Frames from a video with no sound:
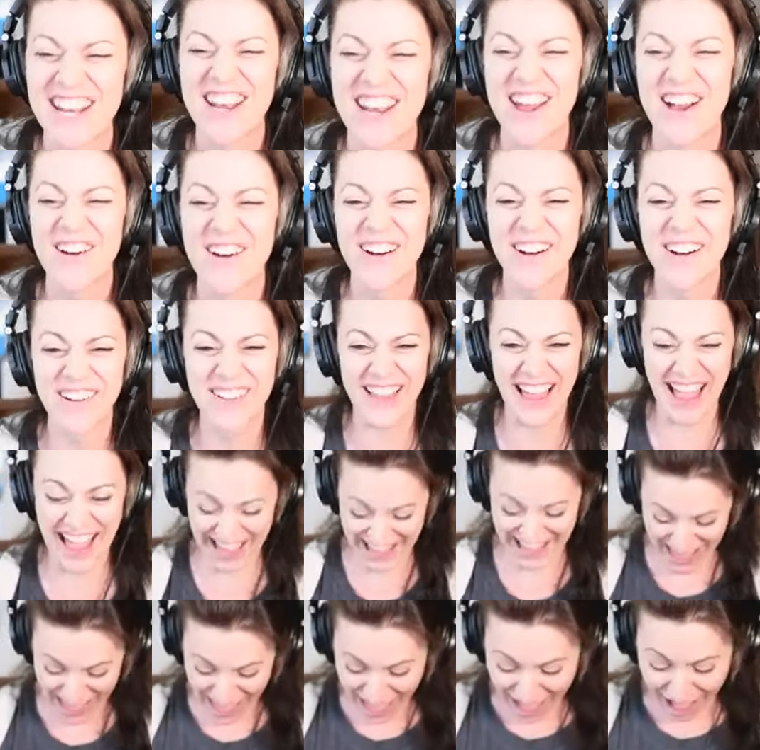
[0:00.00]
you know
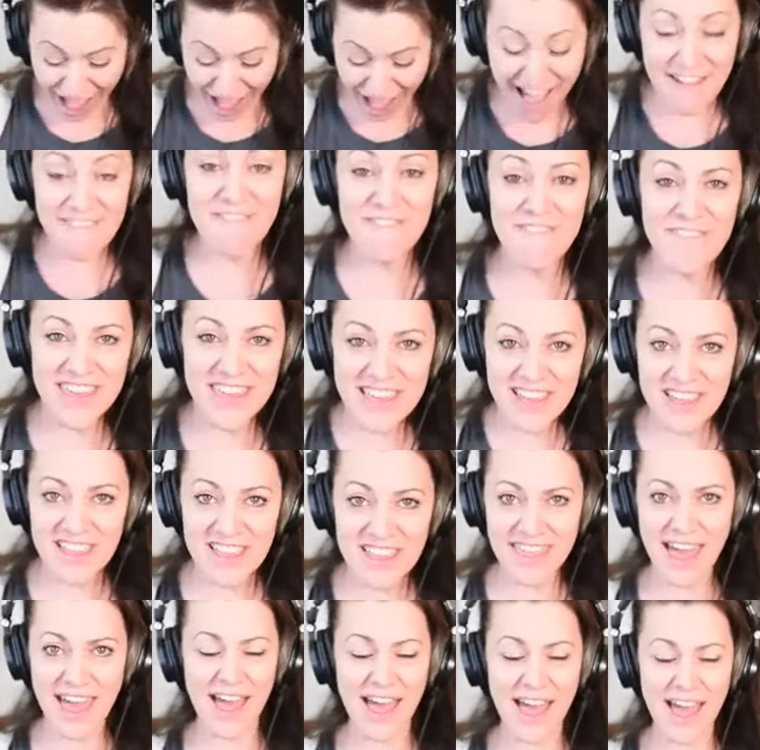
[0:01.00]
like i feel
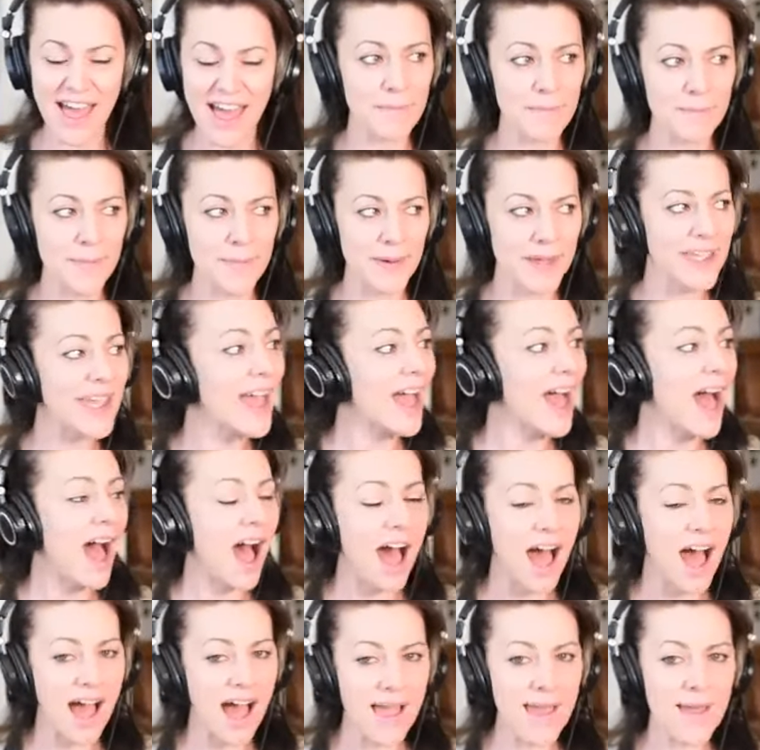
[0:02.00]
that but
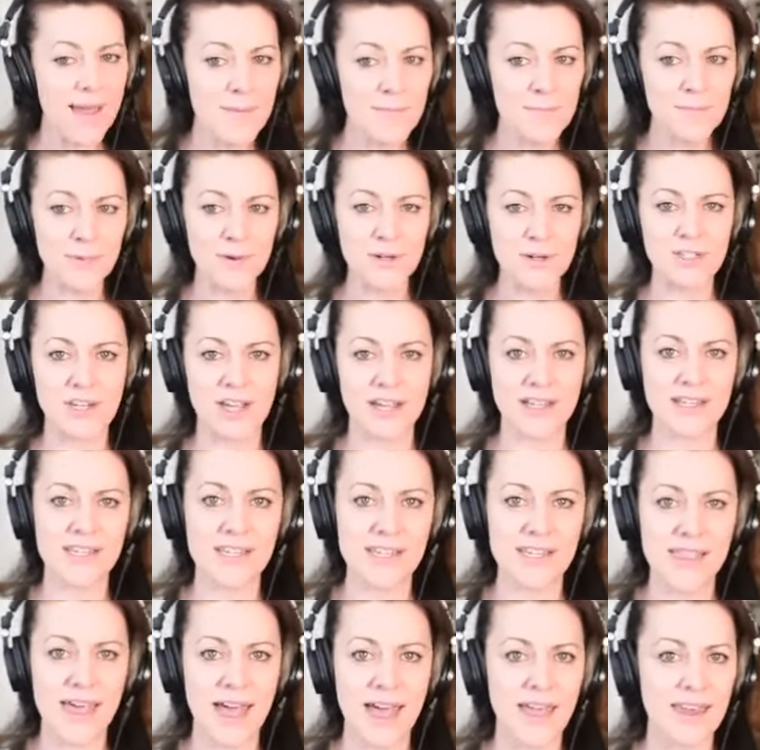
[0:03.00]
i'm
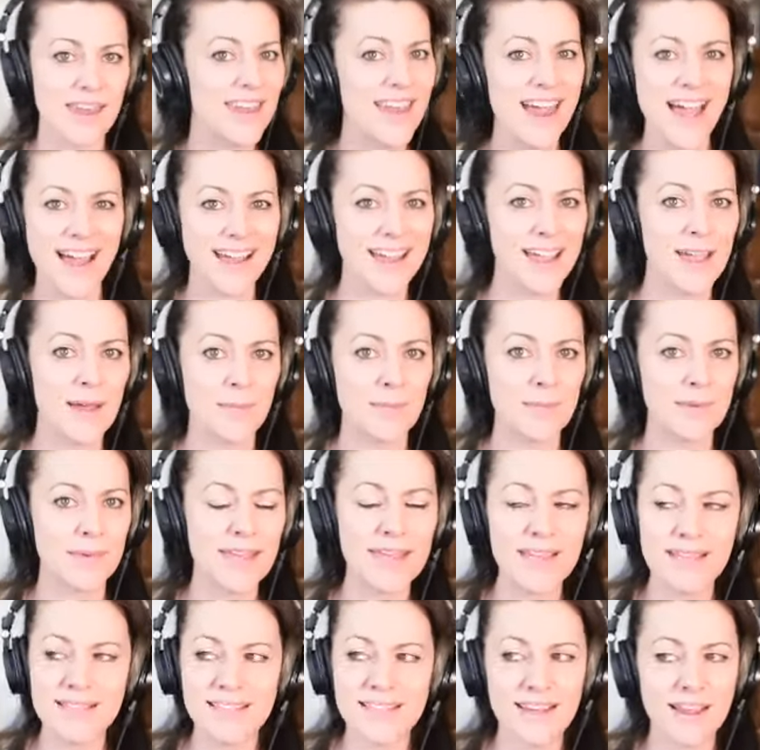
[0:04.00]
projecting that not him
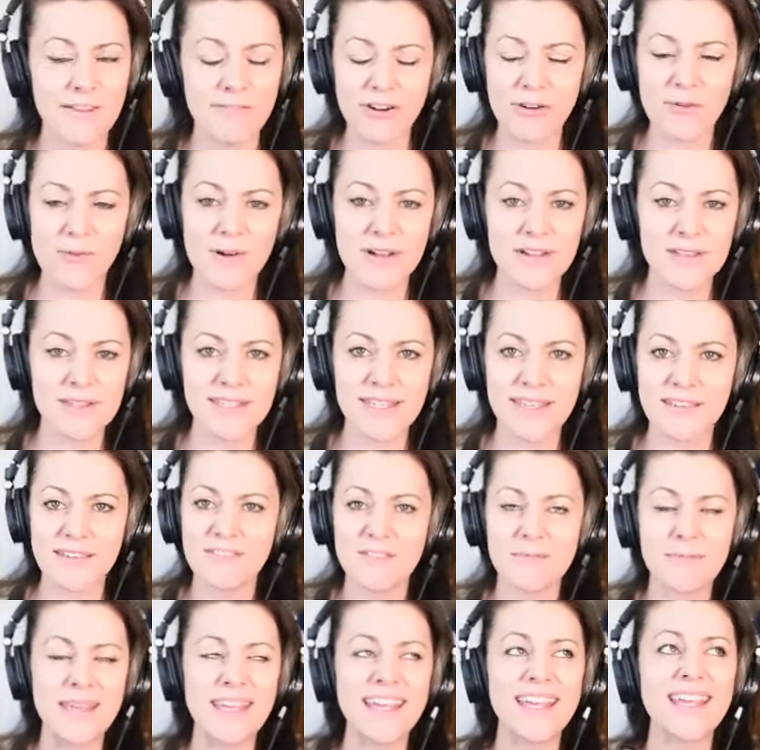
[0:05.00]
he's never once
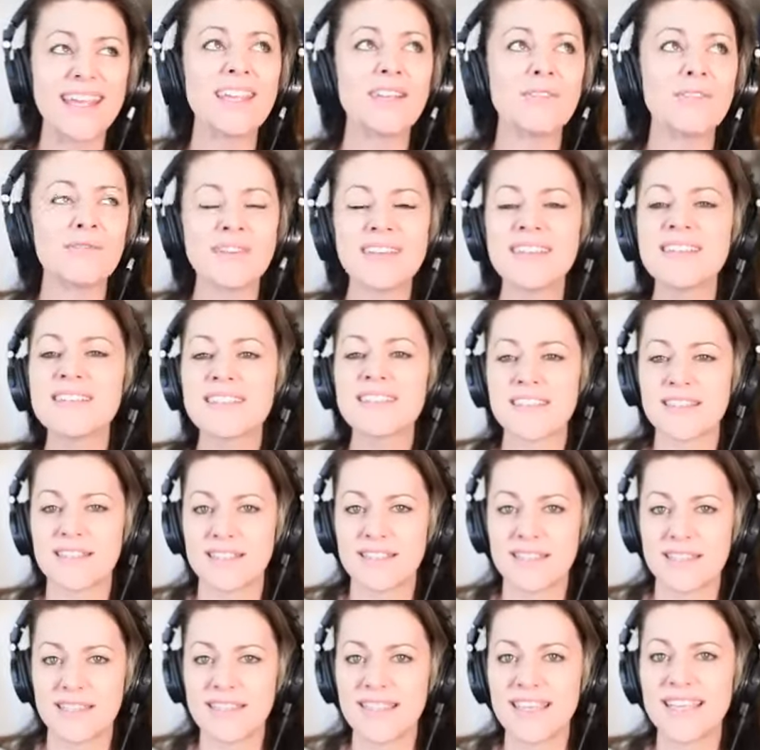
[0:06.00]
given me any reason
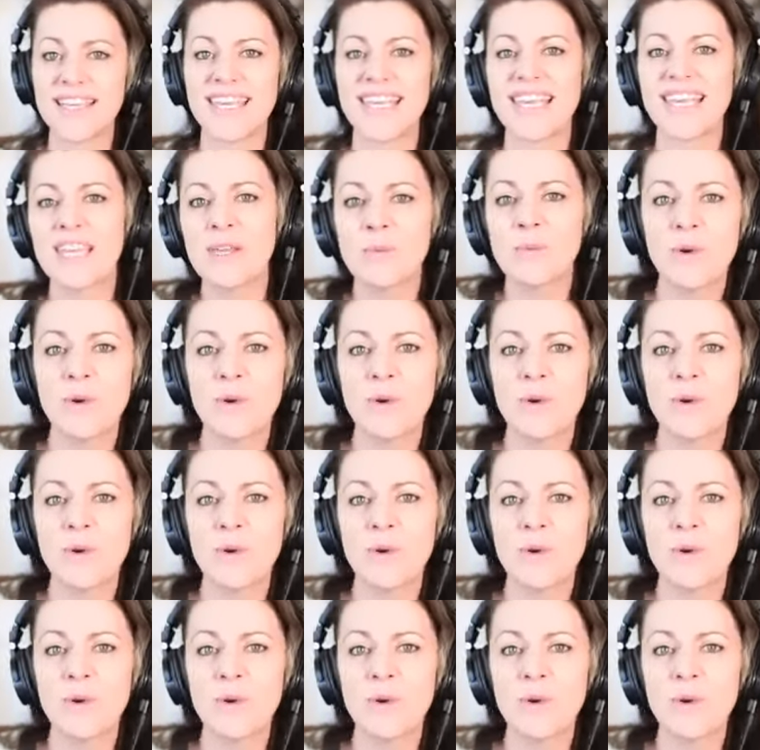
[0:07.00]
to think he